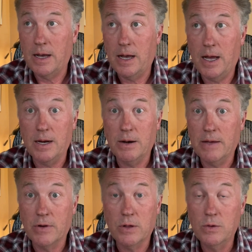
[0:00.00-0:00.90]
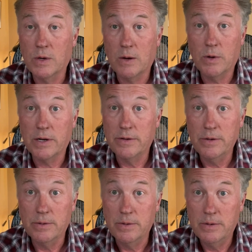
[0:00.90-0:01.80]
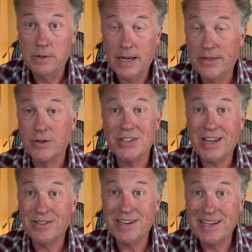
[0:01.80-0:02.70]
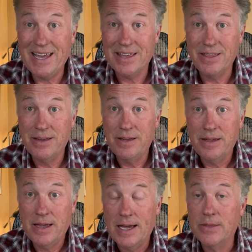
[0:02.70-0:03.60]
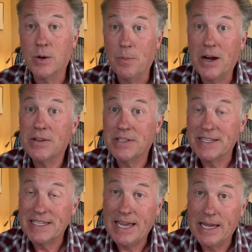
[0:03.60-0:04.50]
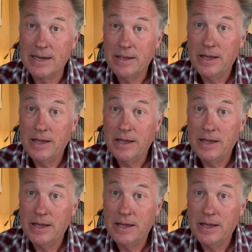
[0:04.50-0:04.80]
I don't have a clue what I want to do. And they're scared to death, and they're embarrassed to say it.